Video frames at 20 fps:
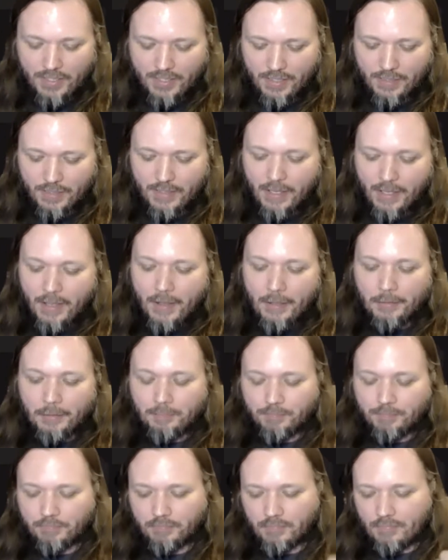Is
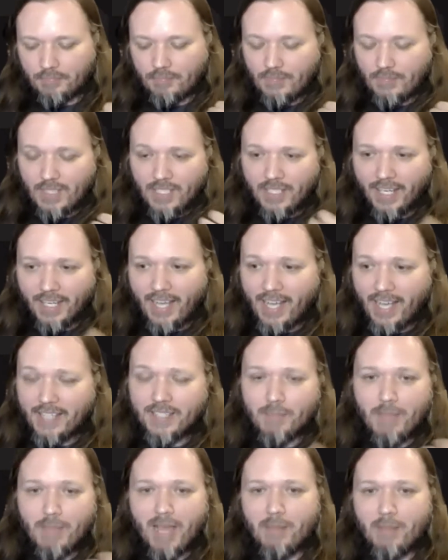like
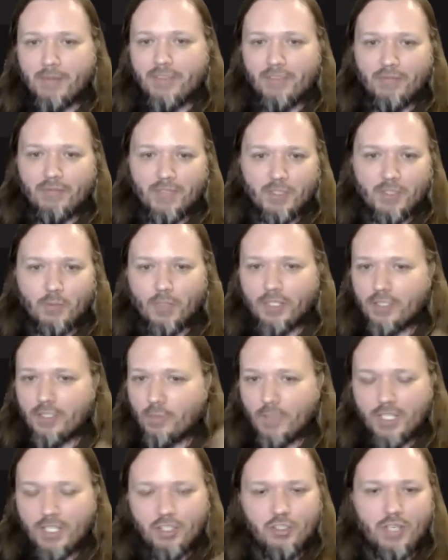us, Mammoth and VisWorks,
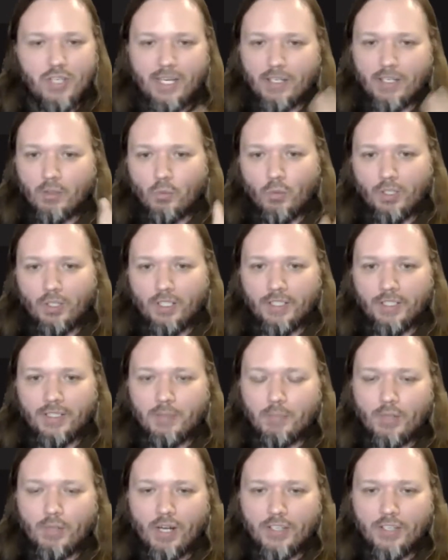we share work
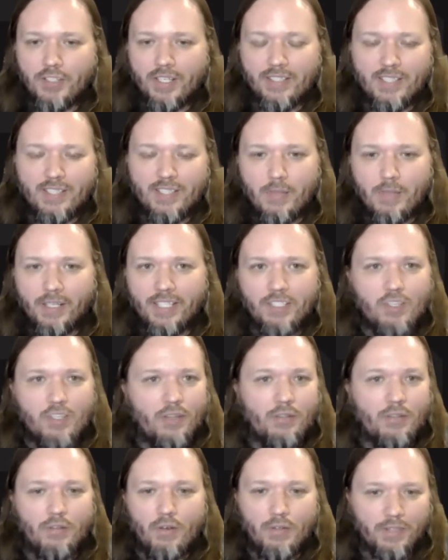and projects among each
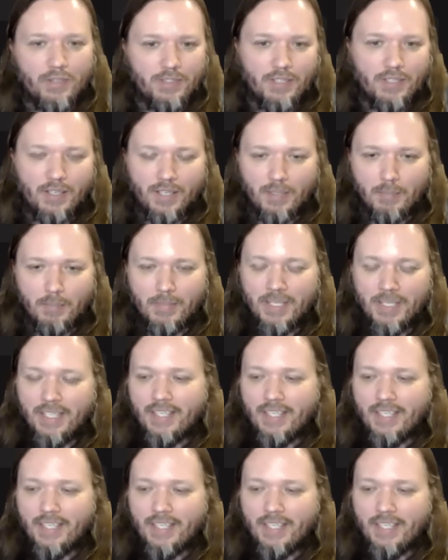other all the time.